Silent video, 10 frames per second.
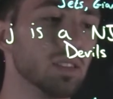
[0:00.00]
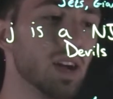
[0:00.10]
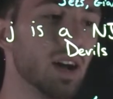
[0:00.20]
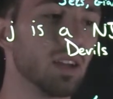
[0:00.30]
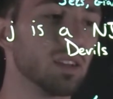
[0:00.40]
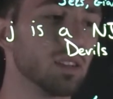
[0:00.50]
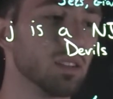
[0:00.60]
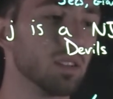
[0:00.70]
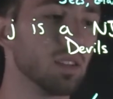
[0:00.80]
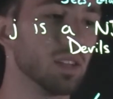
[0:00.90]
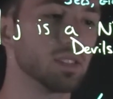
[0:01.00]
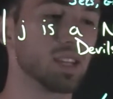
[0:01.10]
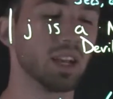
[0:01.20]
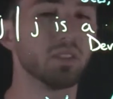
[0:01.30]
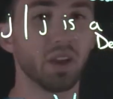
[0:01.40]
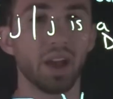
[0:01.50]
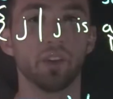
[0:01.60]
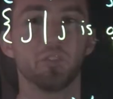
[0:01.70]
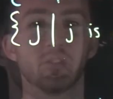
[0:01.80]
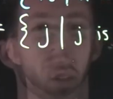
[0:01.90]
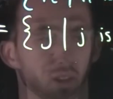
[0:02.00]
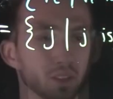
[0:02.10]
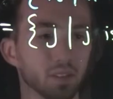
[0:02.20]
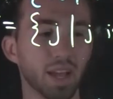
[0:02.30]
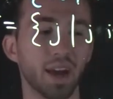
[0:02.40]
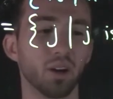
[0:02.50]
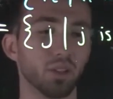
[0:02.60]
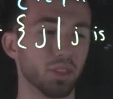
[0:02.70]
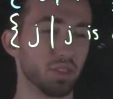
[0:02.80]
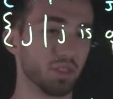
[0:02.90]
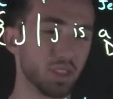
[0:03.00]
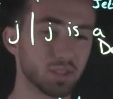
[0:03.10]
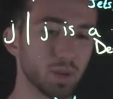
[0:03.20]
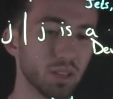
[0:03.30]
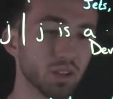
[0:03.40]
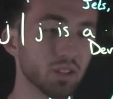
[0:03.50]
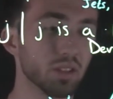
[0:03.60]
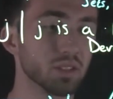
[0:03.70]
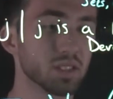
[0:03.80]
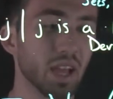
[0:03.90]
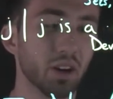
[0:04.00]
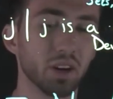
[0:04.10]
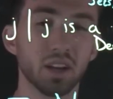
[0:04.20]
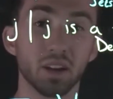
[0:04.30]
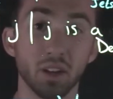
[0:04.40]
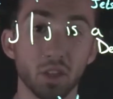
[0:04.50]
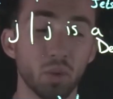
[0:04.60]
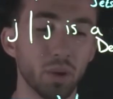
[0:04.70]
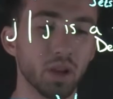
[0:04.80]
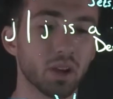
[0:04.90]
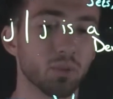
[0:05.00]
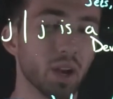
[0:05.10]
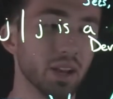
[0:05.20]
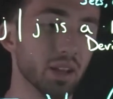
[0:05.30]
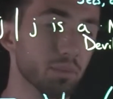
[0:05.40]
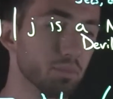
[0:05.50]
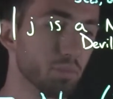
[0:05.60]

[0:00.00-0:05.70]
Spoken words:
not inside of F. Now, this might look a little scary. Another way we can write it